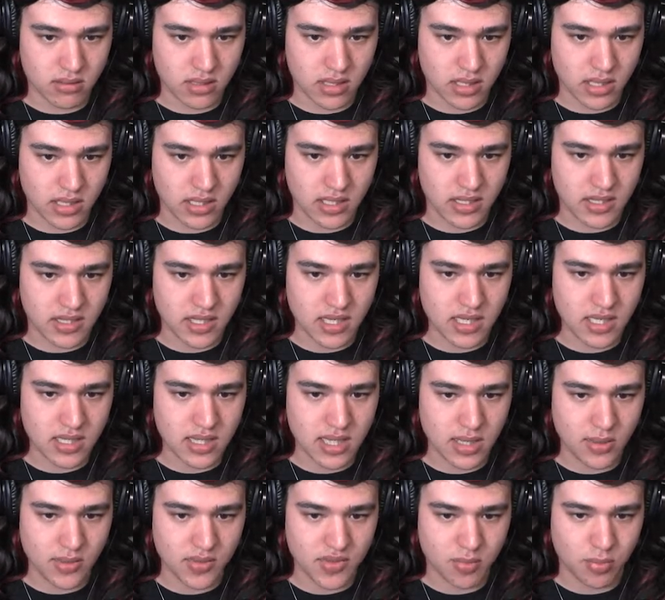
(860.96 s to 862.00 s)
And I think
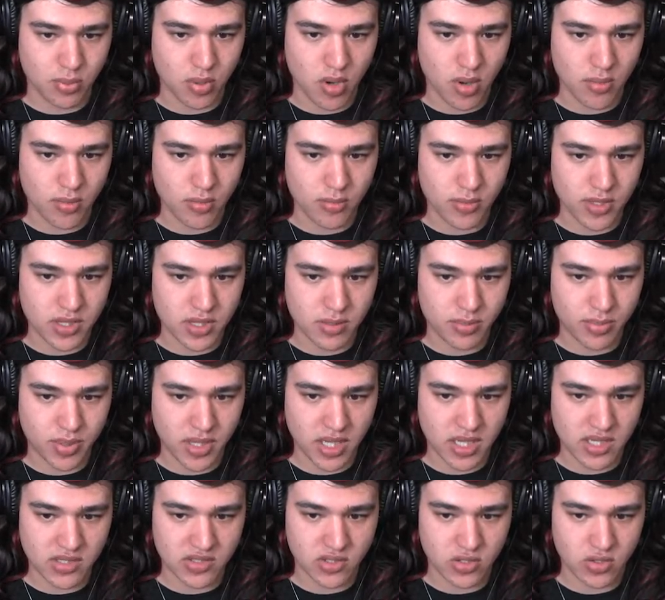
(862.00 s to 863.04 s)
that was a problem in the
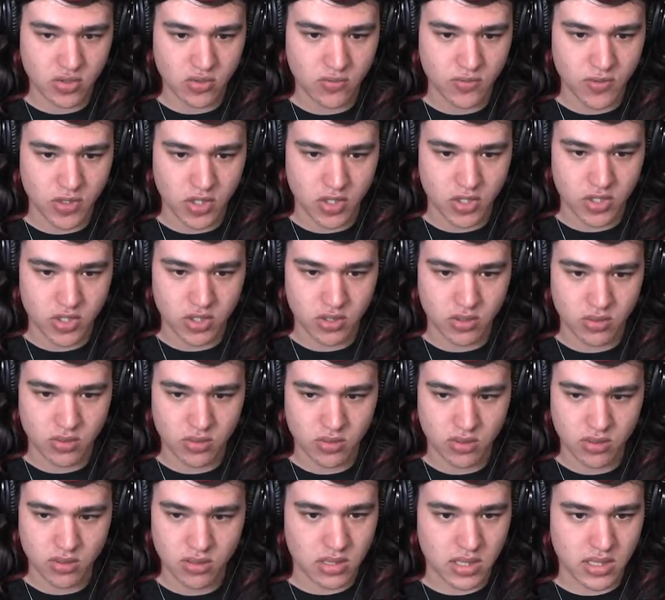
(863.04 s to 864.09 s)
PS2 version.
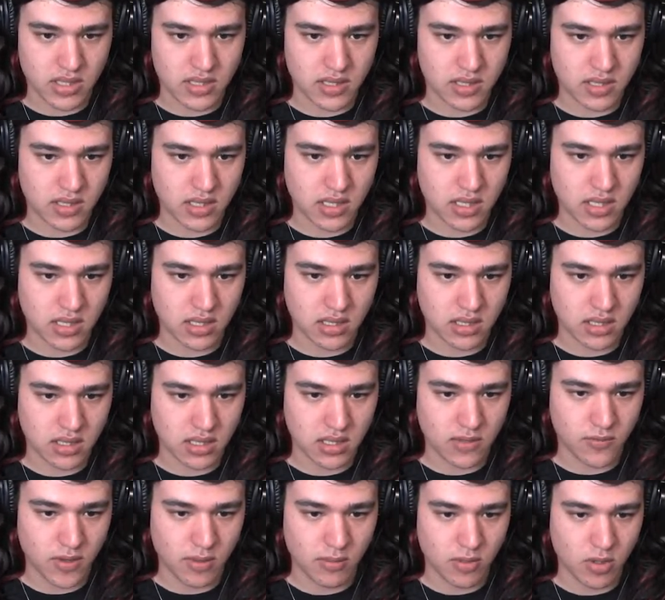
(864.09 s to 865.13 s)
I think,
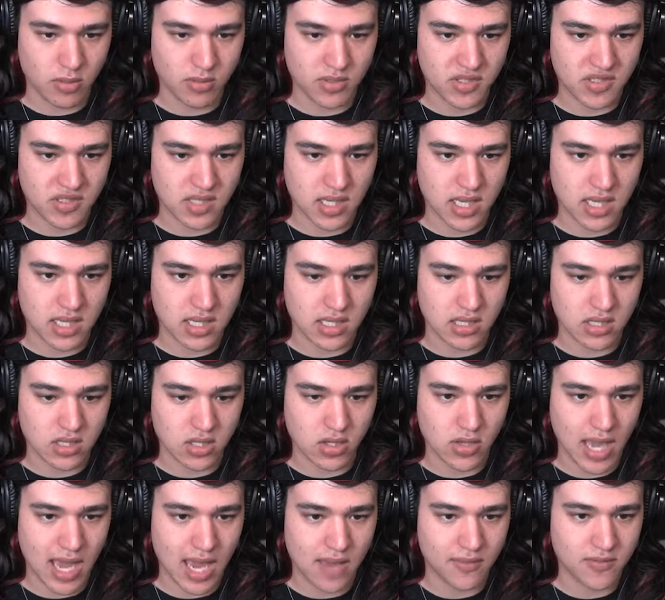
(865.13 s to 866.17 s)
if I'm not mistaken,
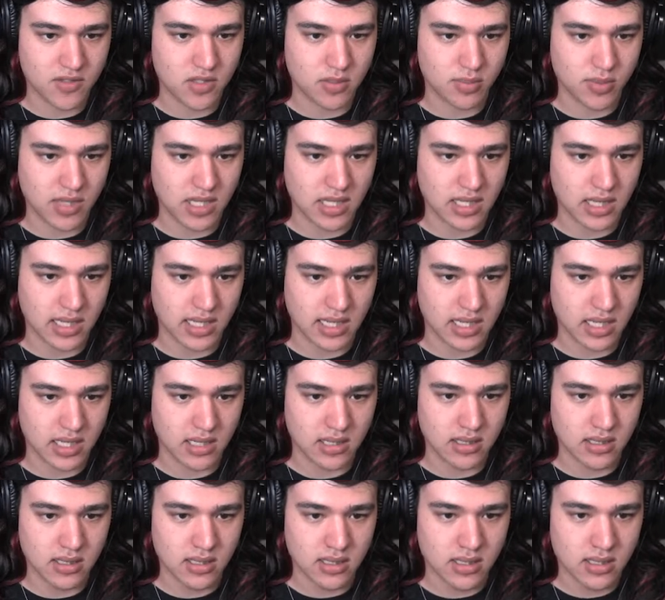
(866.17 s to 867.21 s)
you have to be, like,
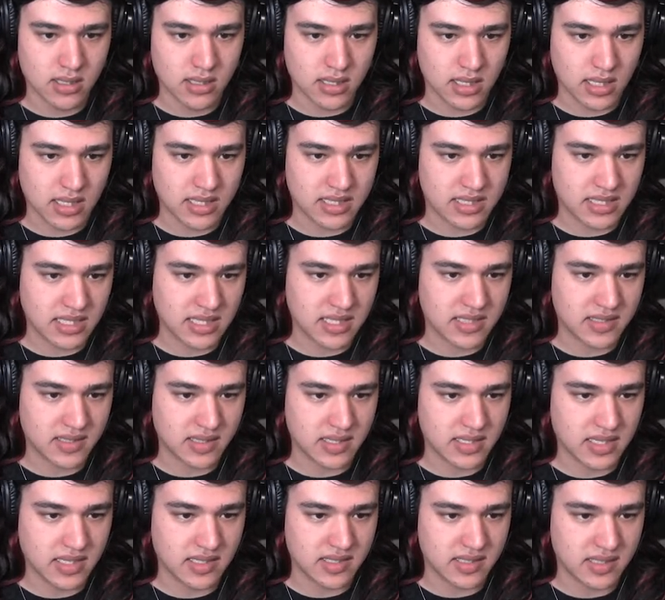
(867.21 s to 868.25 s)
a
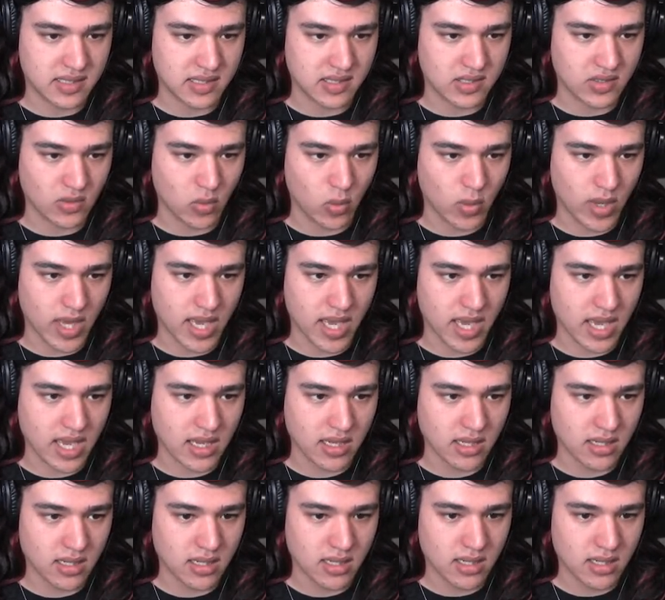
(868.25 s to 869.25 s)
decent distance away.